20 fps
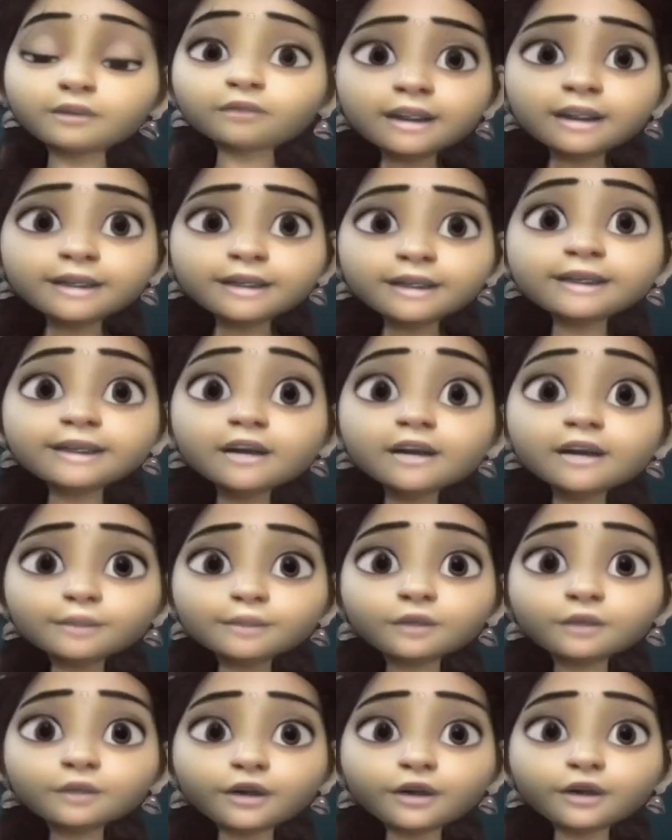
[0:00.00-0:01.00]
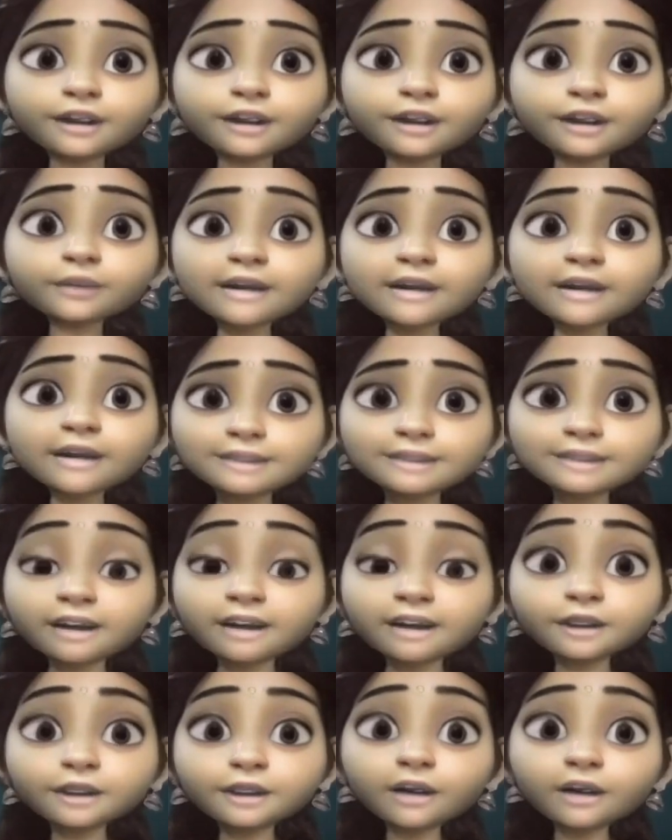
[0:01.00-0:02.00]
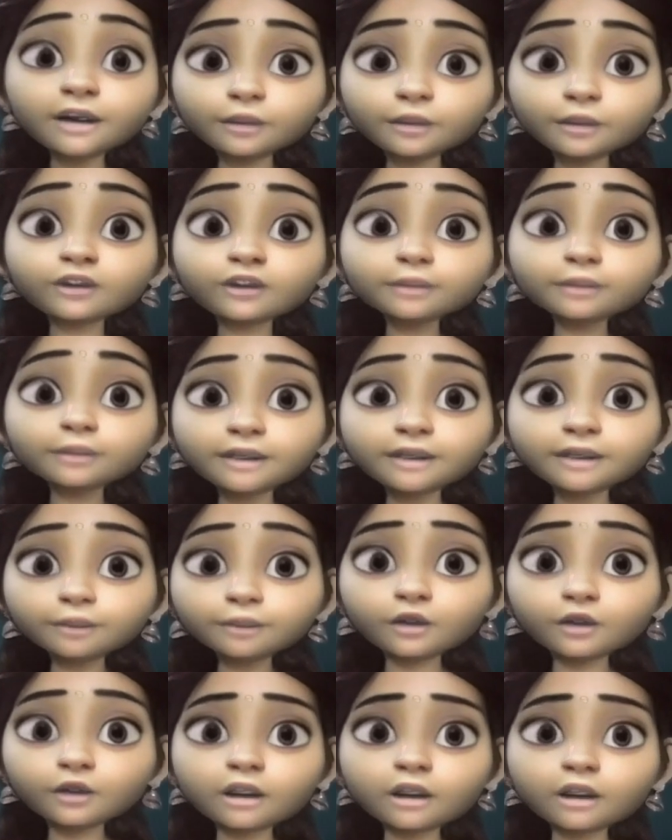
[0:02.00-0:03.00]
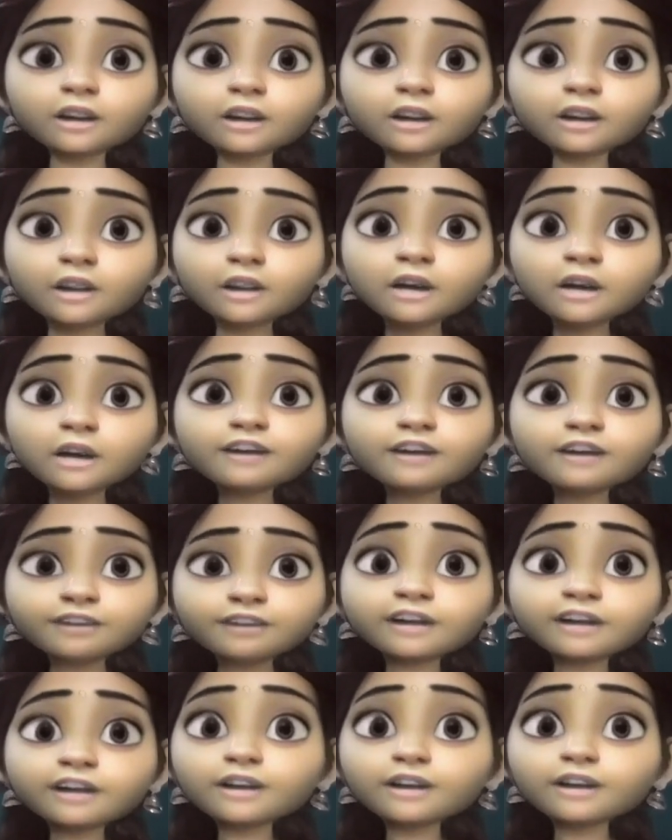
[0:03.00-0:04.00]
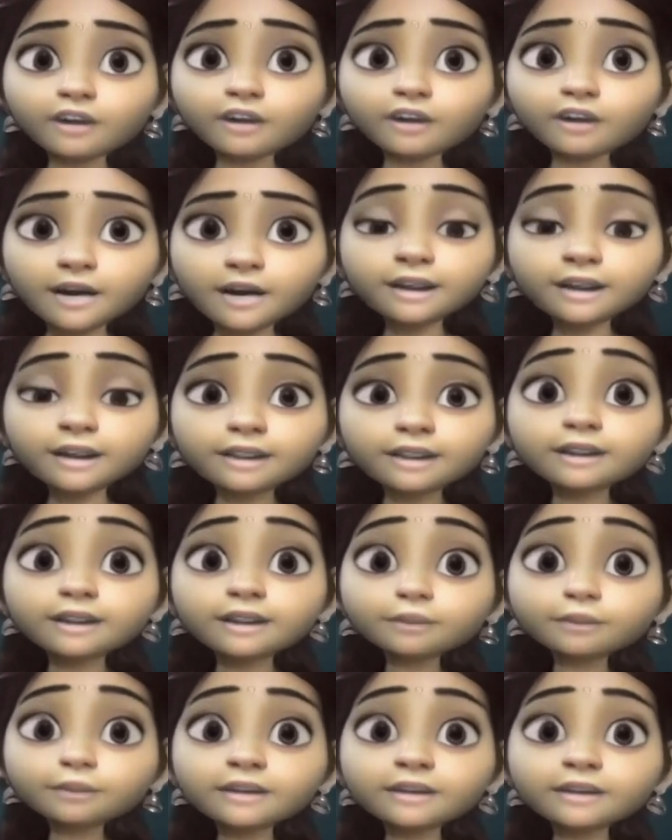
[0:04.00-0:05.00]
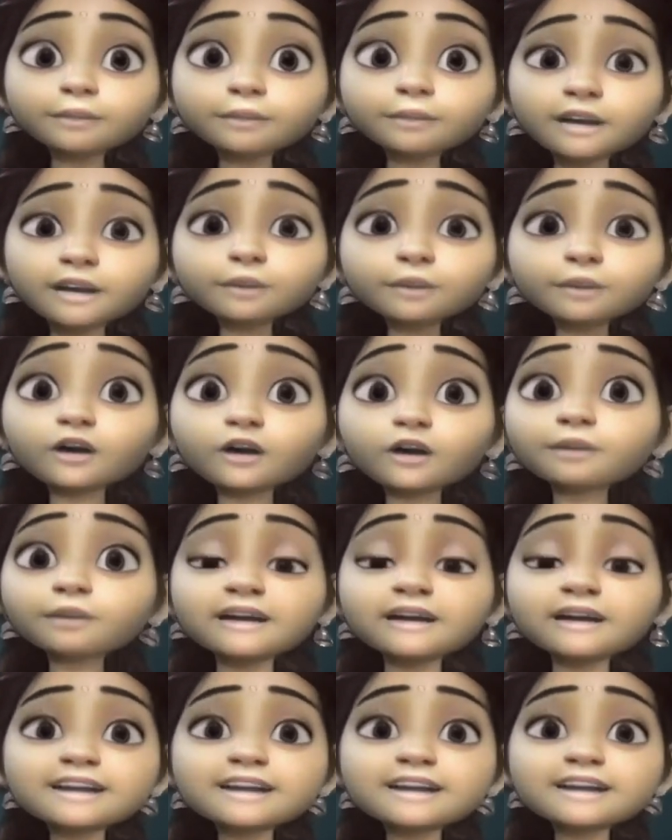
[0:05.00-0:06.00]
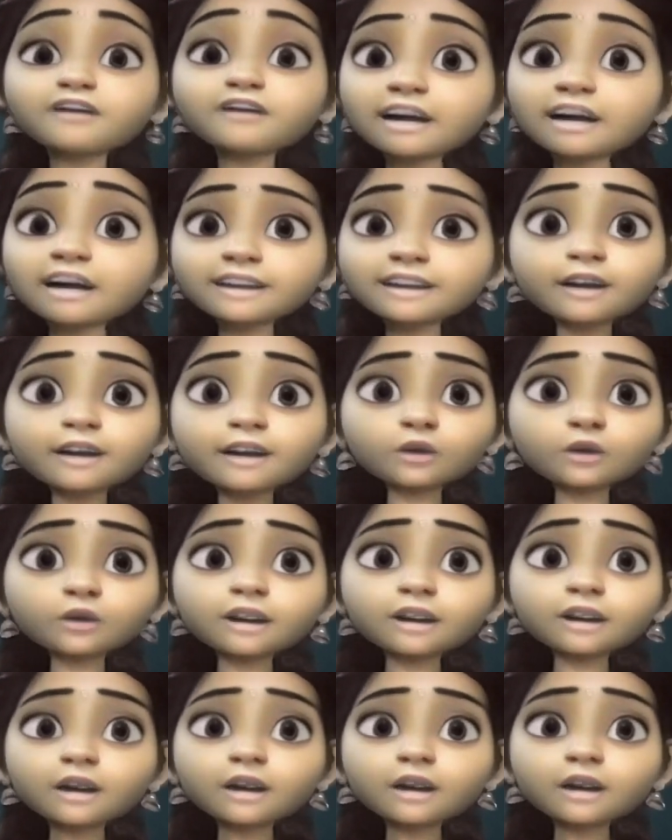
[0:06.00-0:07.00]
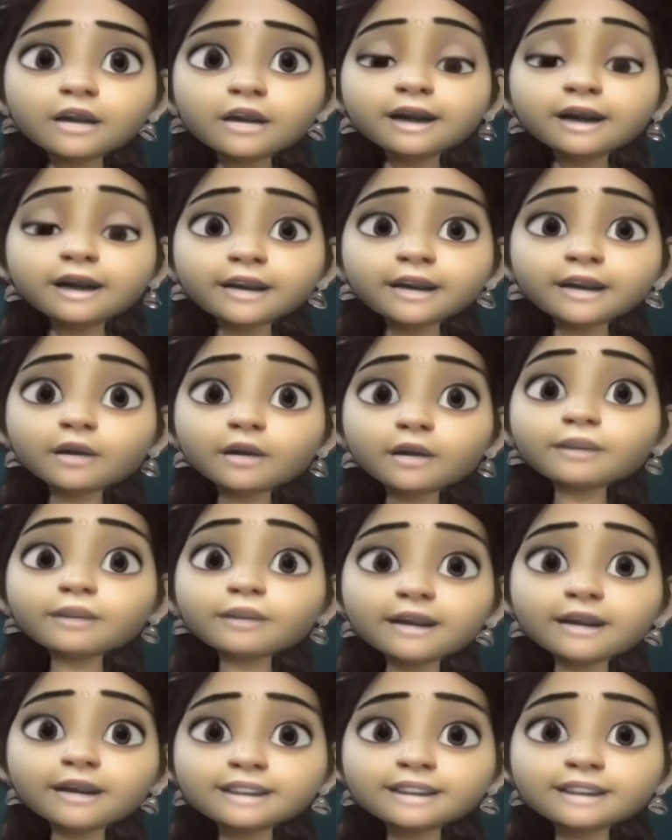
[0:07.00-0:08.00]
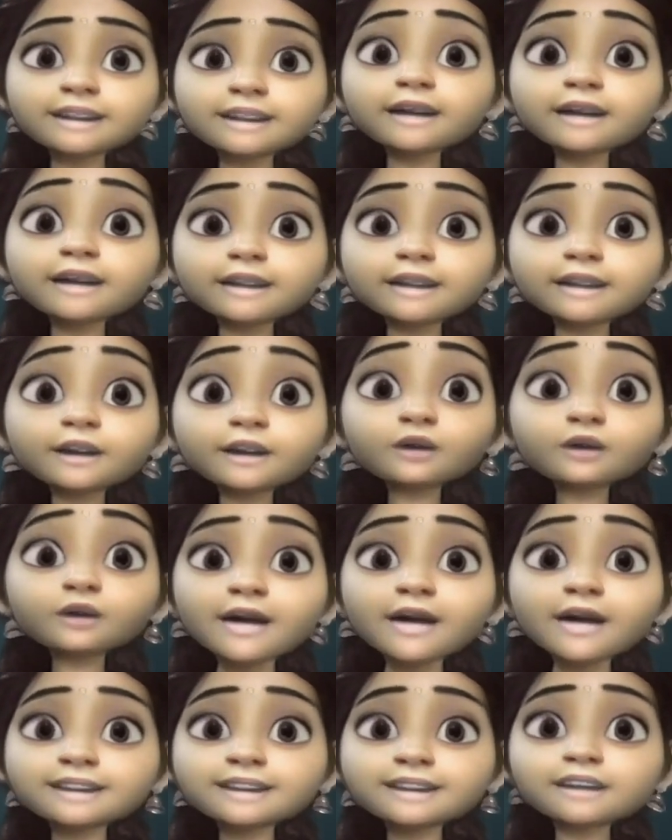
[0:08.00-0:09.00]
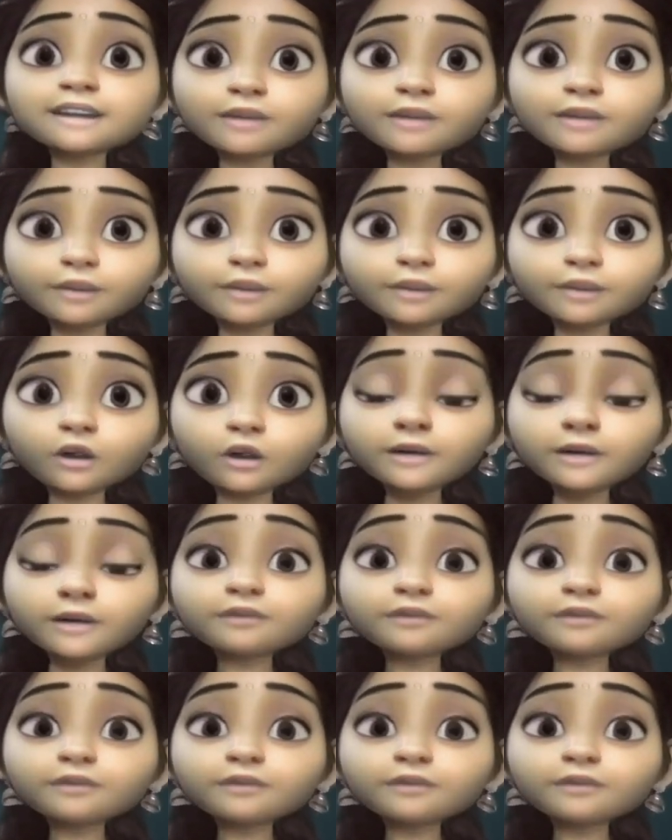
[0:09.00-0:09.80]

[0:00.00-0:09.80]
Here I am going to explain you about the Big Book. For Quant, the Big Book plays a vital role. Here I am attaching a link to access Big Book.